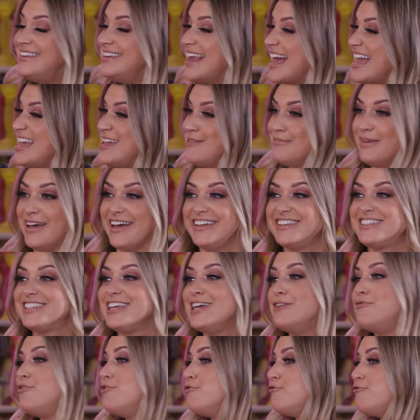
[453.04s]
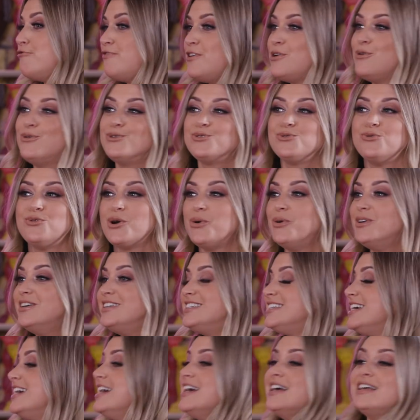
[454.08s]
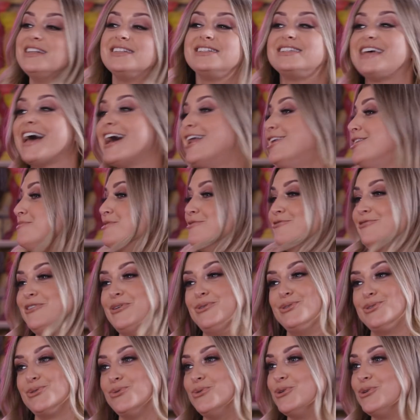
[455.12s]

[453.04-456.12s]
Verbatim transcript: Name it. If it feels awkward, tell them it feels